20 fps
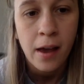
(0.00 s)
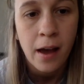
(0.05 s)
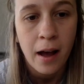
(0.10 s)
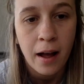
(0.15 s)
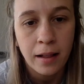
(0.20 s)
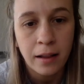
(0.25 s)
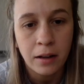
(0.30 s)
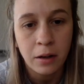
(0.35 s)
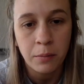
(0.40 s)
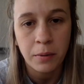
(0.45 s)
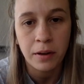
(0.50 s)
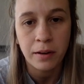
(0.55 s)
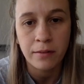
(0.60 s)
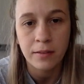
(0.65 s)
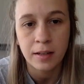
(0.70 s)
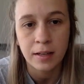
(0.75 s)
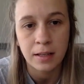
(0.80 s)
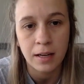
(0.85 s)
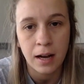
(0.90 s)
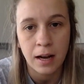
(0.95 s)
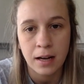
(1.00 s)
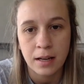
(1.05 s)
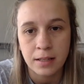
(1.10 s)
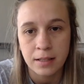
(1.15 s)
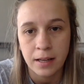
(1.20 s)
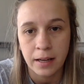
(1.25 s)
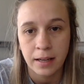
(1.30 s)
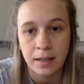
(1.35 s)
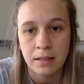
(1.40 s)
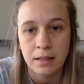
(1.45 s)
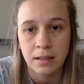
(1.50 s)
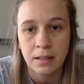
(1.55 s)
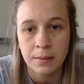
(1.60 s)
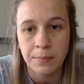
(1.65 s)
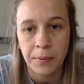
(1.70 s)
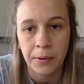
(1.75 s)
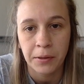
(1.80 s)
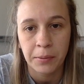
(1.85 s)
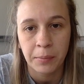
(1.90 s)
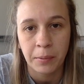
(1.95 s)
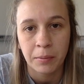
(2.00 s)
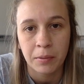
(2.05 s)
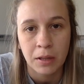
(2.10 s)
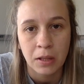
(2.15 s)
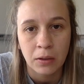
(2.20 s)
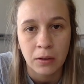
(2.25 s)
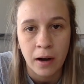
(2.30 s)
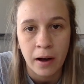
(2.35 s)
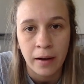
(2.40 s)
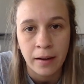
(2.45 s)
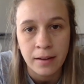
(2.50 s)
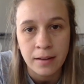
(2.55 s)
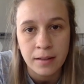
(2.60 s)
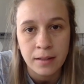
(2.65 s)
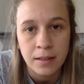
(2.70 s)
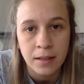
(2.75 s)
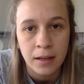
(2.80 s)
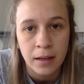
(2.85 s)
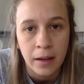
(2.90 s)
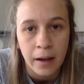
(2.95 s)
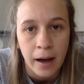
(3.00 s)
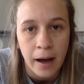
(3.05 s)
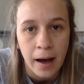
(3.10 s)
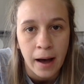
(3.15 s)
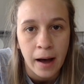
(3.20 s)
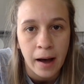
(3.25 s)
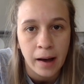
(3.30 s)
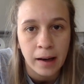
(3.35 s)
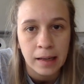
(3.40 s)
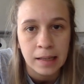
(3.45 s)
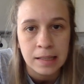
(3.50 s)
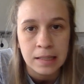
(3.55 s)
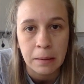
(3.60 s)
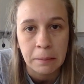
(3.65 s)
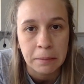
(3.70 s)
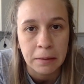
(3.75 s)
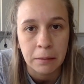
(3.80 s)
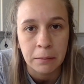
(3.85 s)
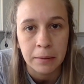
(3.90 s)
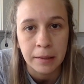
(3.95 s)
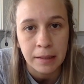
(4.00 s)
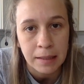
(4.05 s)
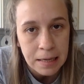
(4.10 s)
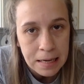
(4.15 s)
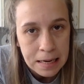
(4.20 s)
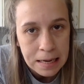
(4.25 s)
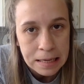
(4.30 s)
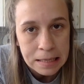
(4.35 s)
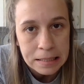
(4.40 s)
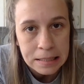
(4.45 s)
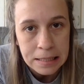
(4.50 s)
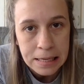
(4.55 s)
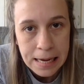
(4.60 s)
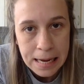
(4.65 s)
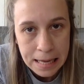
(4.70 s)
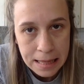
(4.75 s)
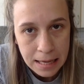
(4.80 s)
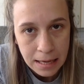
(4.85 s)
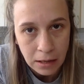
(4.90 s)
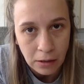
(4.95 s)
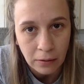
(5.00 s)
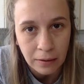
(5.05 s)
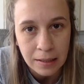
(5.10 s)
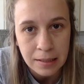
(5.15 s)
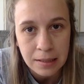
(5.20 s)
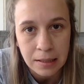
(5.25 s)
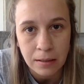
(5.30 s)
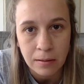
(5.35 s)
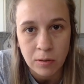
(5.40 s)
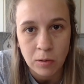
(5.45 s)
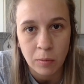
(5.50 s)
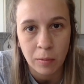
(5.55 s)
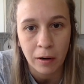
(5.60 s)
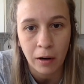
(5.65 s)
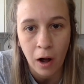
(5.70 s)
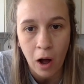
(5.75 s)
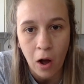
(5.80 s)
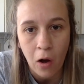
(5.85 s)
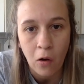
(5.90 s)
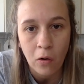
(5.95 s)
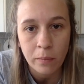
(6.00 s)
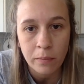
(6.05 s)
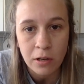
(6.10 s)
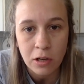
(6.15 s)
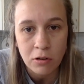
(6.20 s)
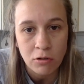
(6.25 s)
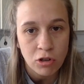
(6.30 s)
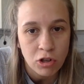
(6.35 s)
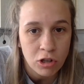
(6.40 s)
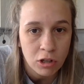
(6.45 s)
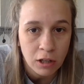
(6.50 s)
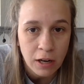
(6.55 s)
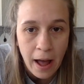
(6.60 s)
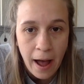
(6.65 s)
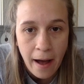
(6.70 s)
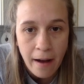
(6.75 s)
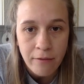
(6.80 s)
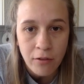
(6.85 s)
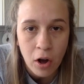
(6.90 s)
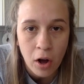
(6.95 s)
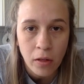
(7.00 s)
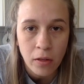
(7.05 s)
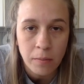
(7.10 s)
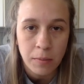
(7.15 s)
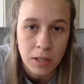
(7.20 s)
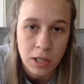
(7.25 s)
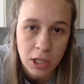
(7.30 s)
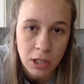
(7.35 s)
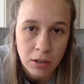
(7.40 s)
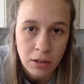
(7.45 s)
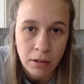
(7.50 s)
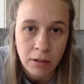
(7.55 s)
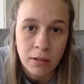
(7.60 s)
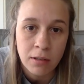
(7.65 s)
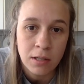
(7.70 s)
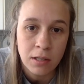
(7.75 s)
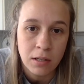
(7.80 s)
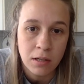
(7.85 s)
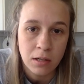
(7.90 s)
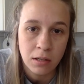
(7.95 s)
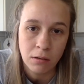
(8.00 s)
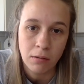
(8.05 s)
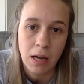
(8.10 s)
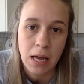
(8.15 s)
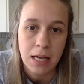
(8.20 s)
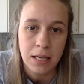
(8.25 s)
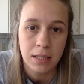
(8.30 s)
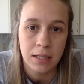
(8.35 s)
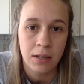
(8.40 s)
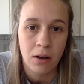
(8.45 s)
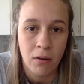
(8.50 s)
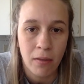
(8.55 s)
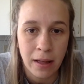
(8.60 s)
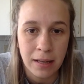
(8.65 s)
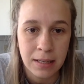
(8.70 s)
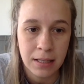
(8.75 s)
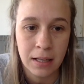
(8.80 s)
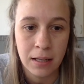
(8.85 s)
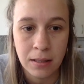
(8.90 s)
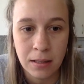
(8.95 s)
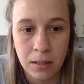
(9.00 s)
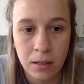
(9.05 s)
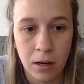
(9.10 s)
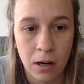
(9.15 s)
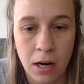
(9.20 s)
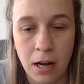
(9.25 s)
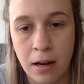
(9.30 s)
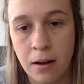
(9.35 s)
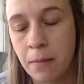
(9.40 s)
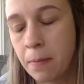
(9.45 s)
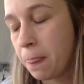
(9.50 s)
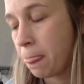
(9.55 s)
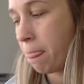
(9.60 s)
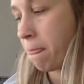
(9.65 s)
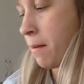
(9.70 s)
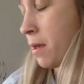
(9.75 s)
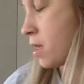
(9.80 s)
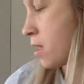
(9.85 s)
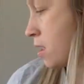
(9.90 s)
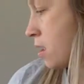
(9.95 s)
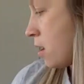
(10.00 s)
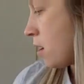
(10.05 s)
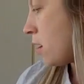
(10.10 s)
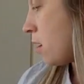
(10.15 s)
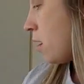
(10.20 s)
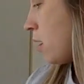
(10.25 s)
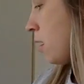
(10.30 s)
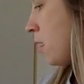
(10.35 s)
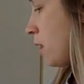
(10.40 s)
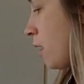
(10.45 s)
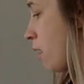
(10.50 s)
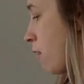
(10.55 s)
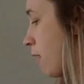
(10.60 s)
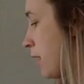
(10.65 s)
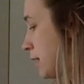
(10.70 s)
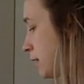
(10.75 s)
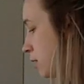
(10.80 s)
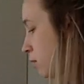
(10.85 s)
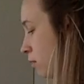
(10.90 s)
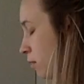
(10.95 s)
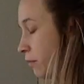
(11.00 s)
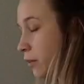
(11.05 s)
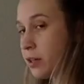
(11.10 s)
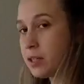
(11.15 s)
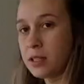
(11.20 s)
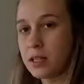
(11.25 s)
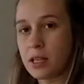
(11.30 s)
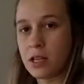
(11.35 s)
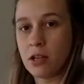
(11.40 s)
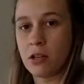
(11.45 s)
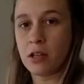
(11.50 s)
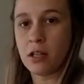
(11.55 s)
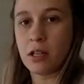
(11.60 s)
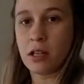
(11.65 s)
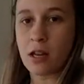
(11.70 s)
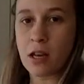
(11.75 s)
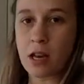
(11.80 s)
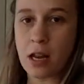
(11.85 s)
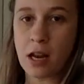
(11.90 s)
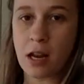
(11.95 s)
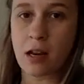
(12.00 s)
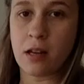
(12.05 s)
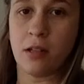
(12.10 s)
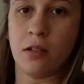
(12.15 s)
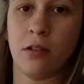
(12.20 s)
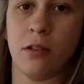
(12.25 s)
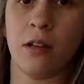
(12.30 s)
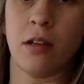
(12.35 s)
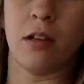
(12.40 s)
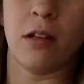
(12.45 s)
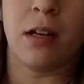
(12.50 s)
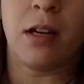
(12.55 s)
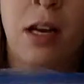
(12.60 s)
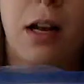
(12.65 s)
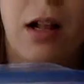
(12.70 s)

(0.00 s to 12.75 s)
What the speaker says: a little bit of a science experiment with you guys. It's something really easy that you guys can do at home, and you should have all the materials to do it. So let's get started. Alright, so the first thing you're going to need is you're going to